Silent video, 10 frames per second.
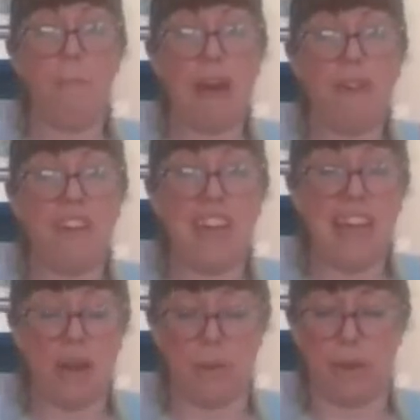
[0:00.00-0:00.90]
about an
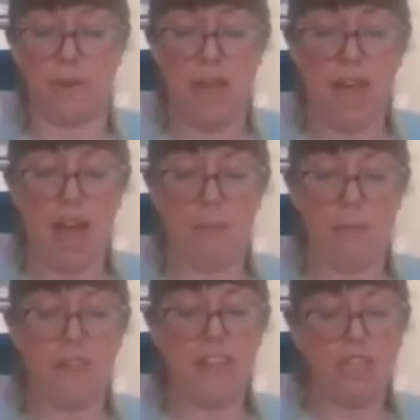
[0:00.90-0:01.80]
hour.
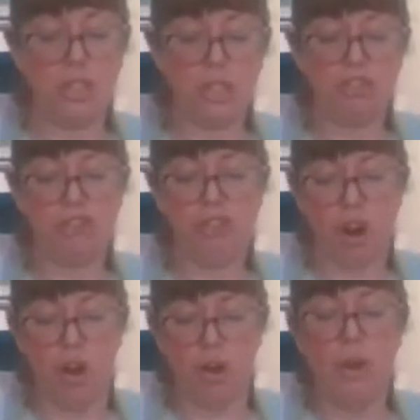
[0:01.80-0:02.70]
And they should
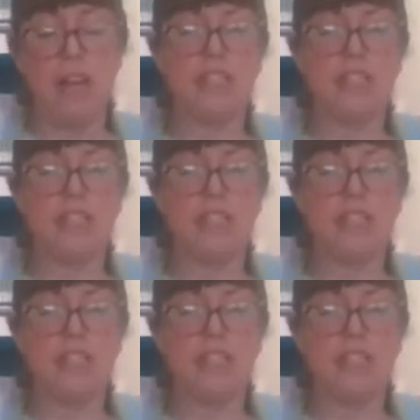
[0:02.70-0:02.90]
grow